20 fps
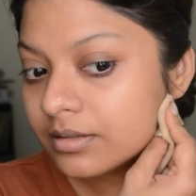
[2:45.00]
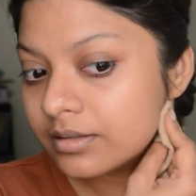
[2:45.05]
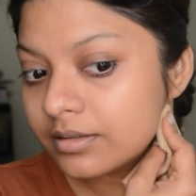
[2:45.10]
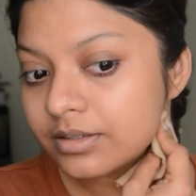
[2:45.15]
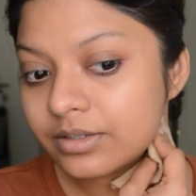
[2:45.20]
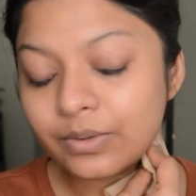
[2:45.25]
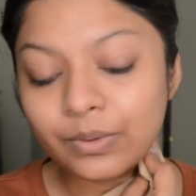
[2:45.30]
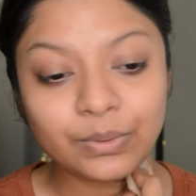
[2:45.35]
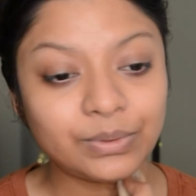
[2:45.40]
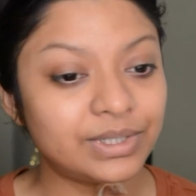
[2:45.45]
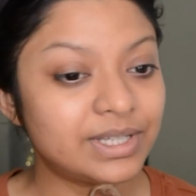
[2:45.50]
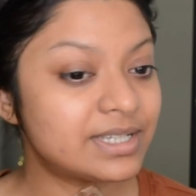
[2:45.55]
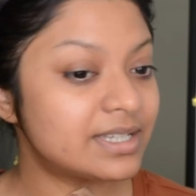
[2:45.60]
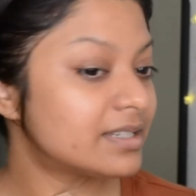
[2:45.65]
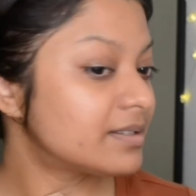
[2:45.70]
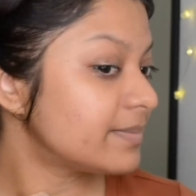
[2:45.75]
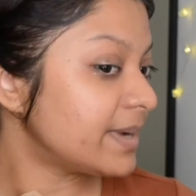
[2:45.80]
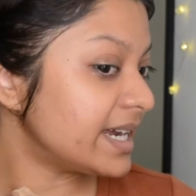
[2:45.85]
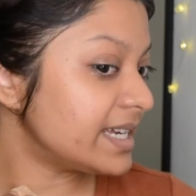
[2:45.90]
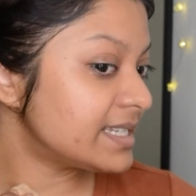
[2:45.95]
so this
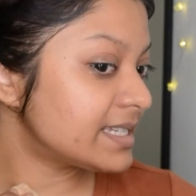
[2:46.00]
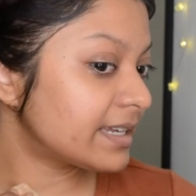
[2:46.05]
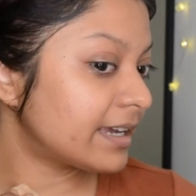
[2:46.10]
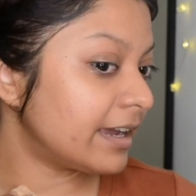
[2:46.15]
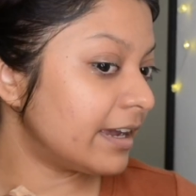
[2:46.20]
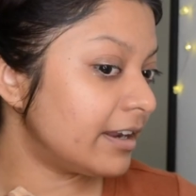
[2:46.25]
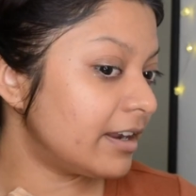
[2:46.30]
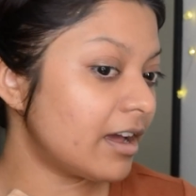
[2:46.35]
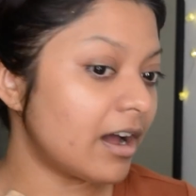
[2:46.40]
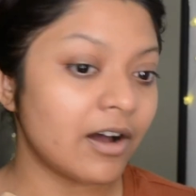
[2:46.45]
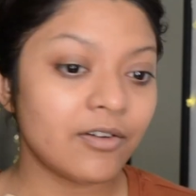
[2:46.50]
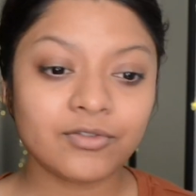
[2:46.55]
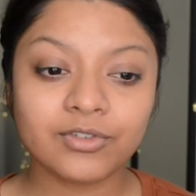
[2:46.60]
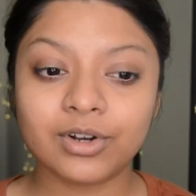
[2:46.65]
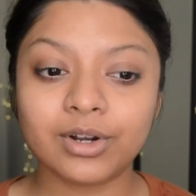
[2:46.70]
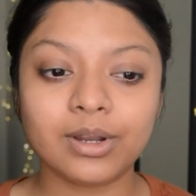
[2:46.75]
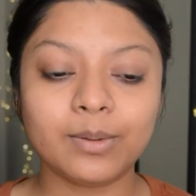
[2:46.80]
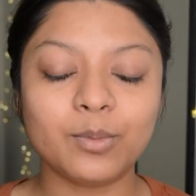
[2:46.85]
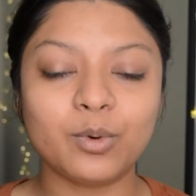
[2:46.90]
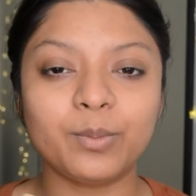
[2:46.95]
is my skin
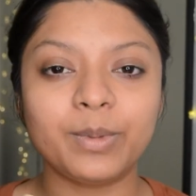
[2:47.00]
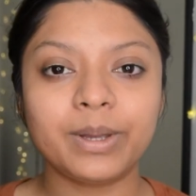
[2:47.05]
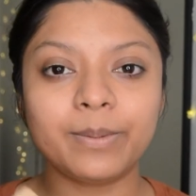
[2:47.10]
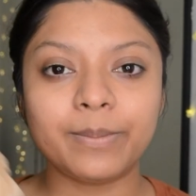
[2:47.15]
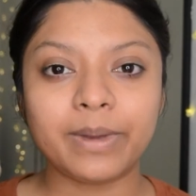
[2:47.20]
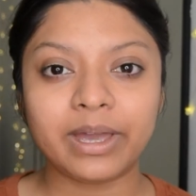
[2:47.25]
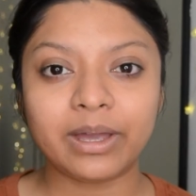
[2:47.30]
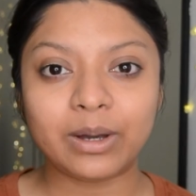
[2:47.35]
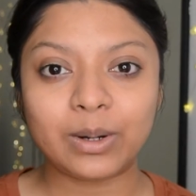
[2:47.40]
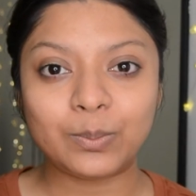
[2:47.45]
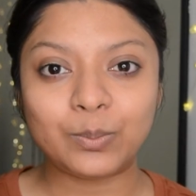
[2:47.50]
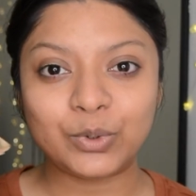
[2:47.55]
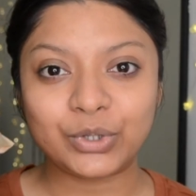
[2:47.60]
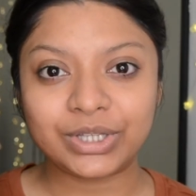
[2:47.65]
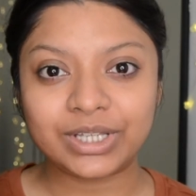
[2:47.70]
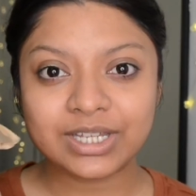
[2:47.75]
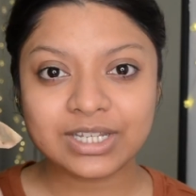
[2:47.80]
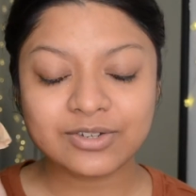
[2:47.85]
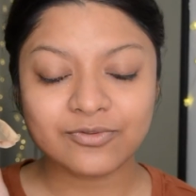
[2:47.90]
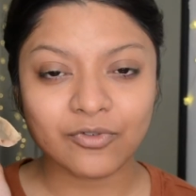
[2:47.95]
after removing makeup
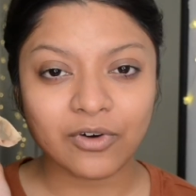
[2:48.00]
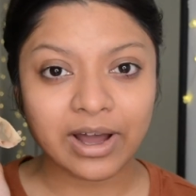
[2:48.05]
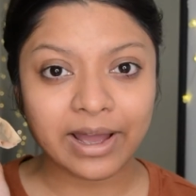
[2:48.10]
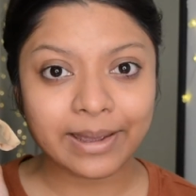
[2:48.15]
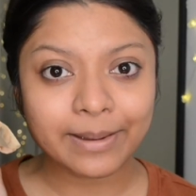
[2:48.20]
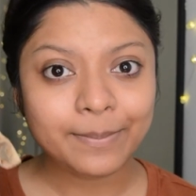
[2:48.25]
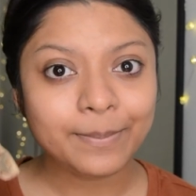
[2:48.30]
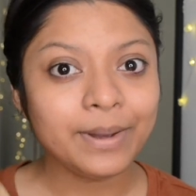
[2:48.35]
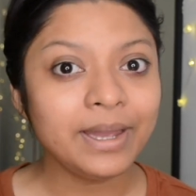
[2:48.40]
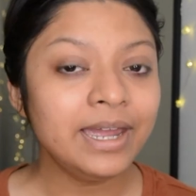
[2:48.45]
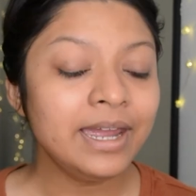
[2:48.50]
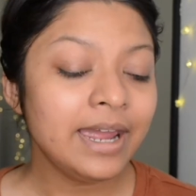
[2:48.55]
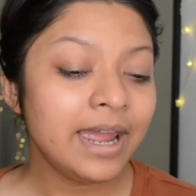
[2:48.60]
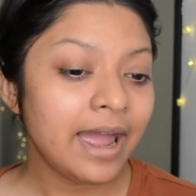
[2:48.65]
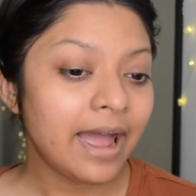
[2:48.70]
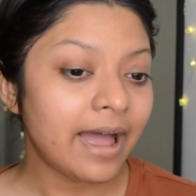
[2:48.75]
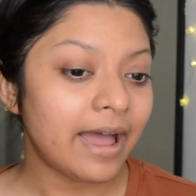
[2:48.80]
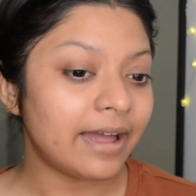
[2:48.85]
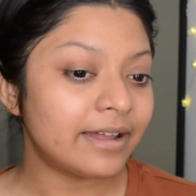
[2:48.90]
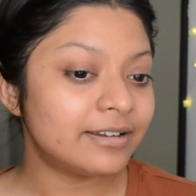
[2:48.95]
with this wipe
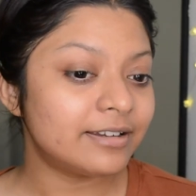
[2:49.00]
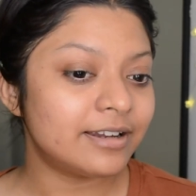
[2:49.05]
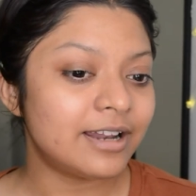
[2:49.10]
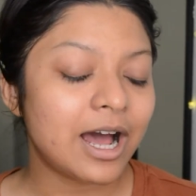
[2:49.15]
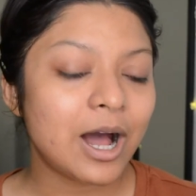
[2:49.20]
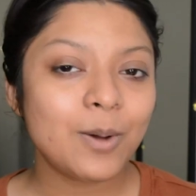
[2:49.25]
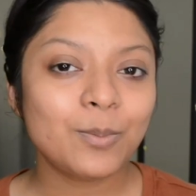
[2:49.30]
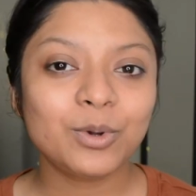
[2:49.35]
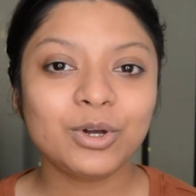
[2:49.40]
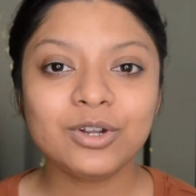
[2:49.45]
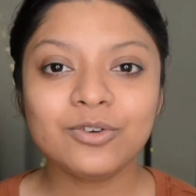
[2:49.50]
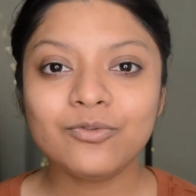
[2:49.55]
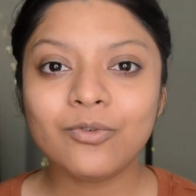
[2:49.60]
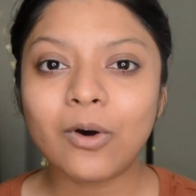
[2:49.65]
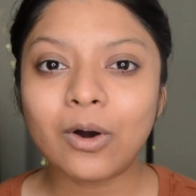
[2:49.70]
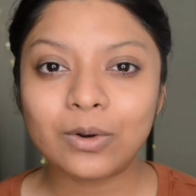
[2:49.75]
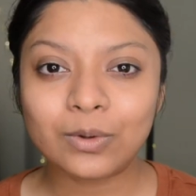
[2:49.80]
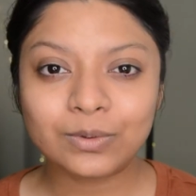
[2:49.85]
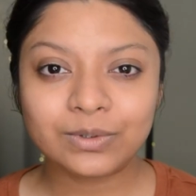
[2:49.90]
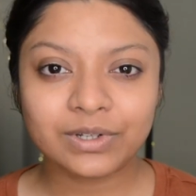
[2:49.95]
and now I'm gonna
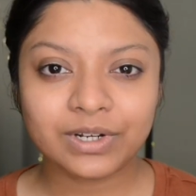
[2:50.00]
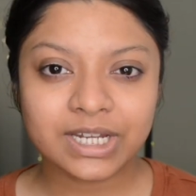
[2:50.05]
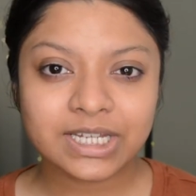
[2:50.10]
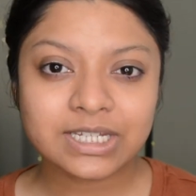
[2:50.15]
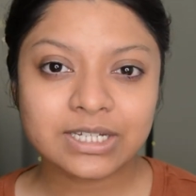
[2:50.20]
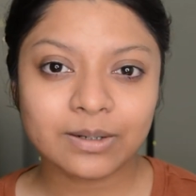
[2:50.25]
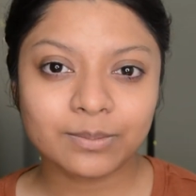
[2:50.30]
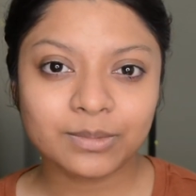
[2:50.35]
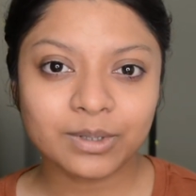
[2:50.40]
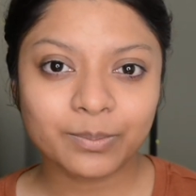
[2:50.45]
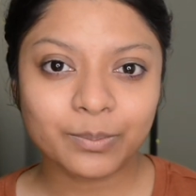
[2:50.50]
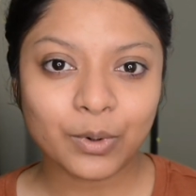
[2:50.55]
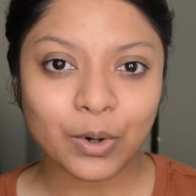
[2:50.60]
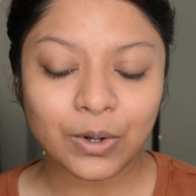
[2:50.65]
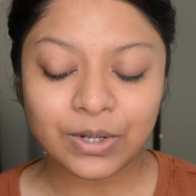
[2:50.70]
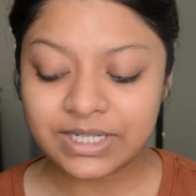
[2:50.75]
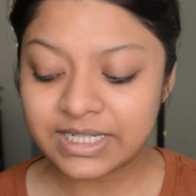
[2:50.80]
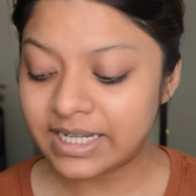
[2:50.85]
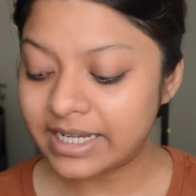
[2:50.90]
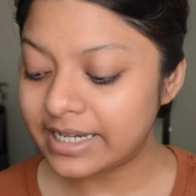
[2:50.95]
follow the rest of the
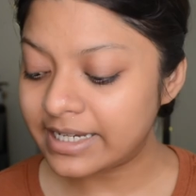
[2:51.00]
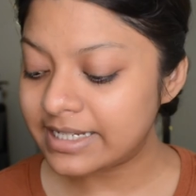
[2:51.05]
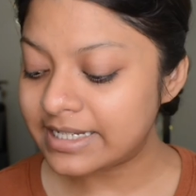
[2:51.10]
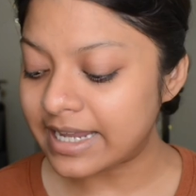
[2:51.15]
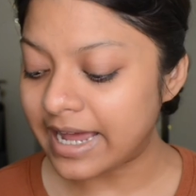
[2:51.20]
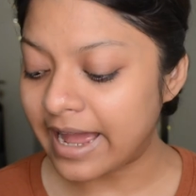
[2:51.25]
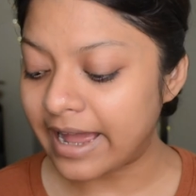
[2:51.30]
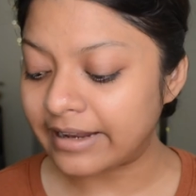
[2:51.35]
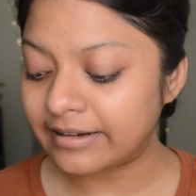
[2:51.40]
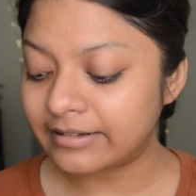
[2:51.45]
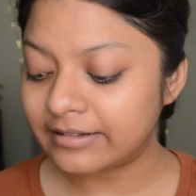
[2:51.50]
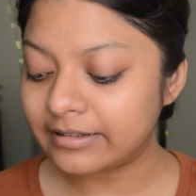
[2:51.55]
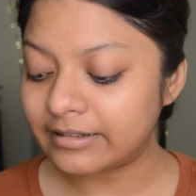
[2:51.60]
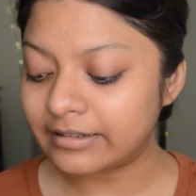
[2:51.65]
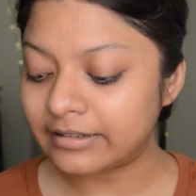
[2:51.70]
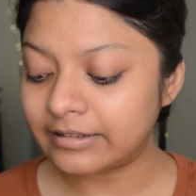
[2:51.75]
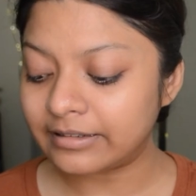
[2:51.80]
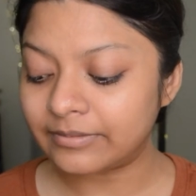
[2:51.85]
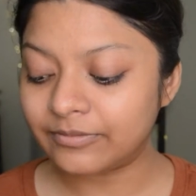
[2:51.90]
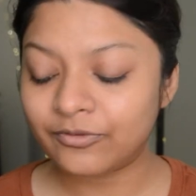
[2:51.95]
process and
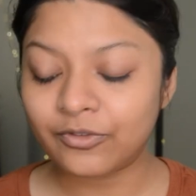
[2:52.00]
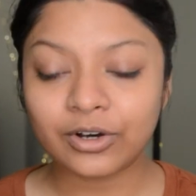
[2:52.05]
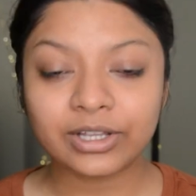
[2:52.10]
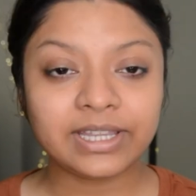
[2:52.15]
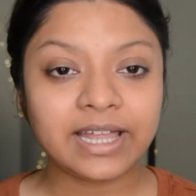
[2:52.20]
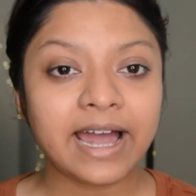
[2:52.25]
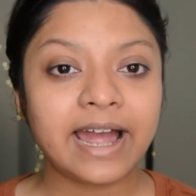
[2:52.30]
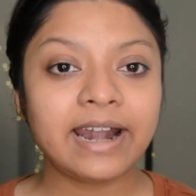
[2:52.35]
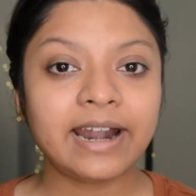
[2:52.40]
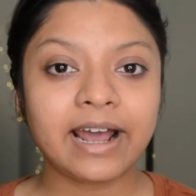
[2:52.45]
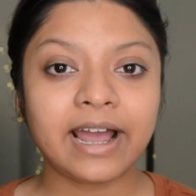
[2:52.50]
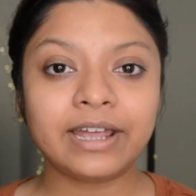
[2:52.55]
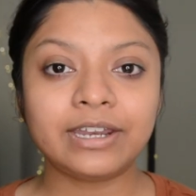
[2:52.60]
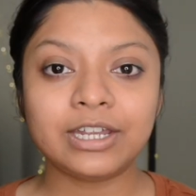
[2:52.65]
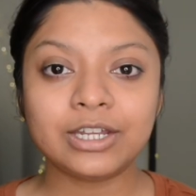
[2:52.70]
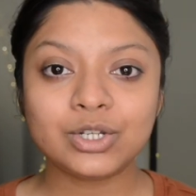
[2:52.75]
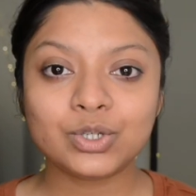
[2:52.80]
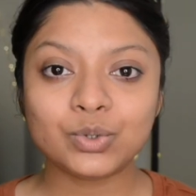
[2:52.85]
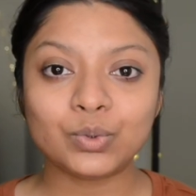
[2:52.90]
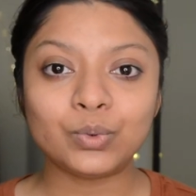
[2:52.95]
uh, for that
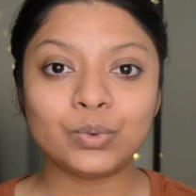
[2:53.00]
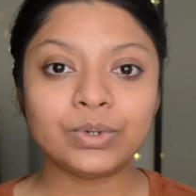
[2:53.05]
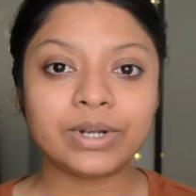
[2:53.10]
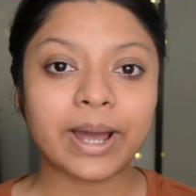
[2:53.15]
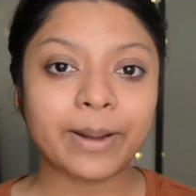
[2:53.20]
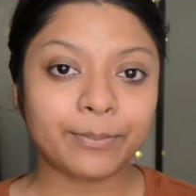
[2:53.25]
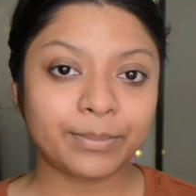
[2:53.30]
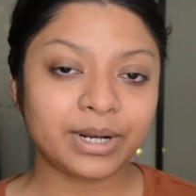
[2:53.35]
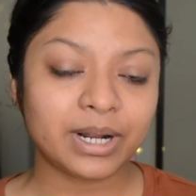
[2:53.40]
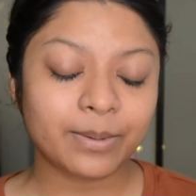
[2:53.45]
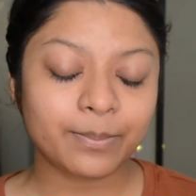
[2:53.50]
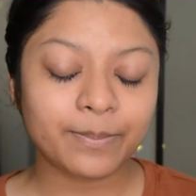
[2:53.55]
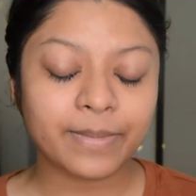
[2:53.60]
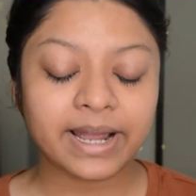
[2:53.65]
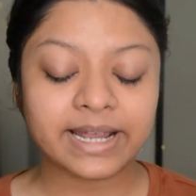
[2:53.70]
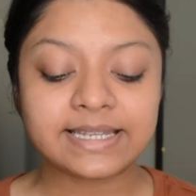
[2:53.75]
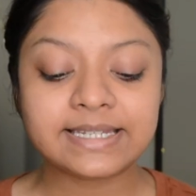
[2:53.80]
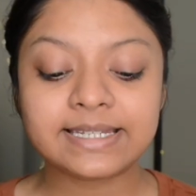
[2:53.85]
I need to dampen up my